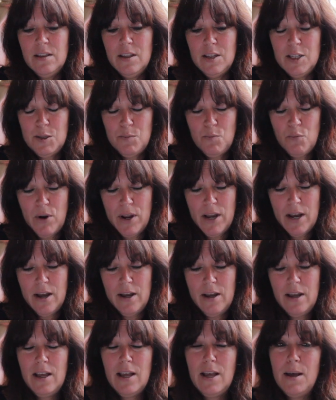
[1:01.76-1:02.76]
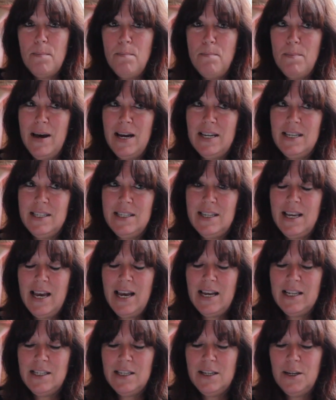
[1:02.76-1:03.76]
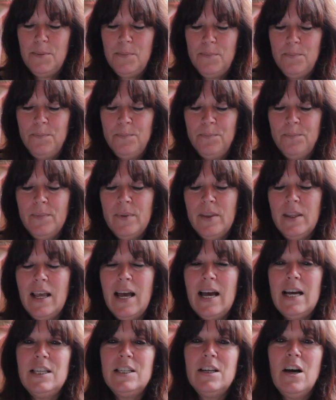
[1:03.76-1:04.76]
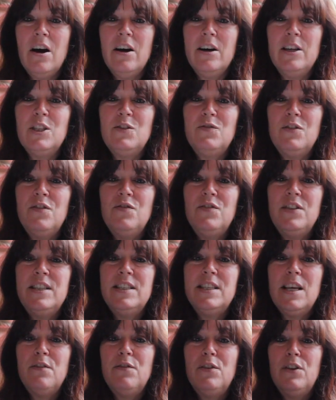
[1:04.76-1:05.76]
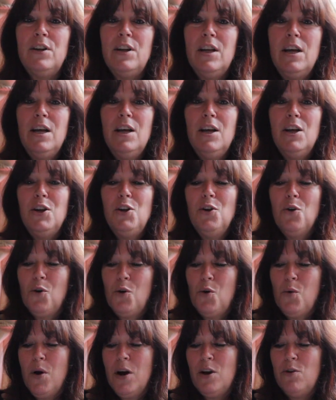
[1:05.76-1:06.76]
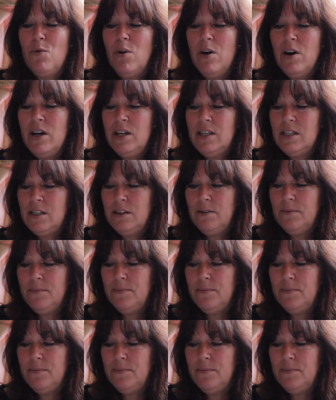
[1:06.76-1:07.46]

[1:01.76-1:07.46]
the Springer, mad as a hatter, and Heinz 57, not quite right.